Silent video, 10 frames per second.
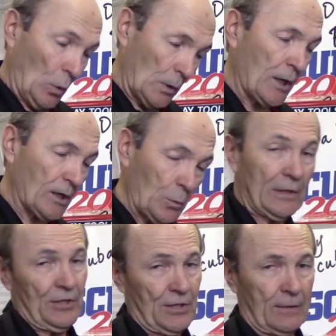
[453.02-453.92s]
no longer
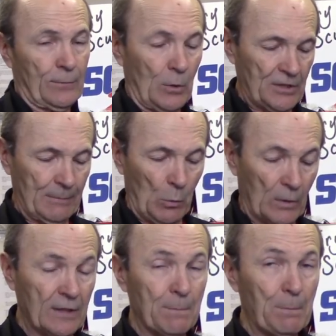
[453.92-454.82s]
with us, unfortunately,
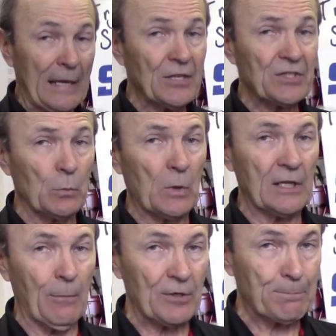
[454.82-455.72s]
but one of the biggest and
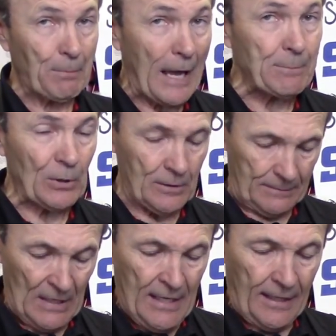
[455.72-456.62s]
one of the most
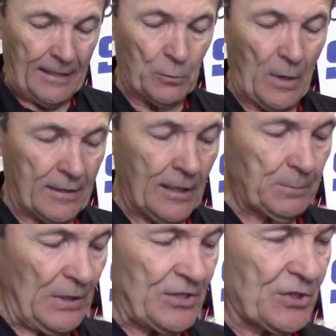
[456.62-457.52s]
popular
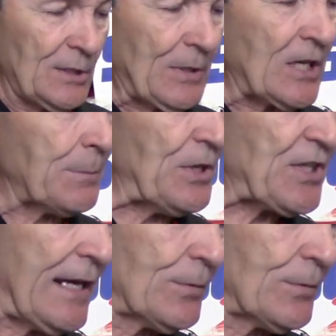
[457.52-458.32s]
companies, scuba companies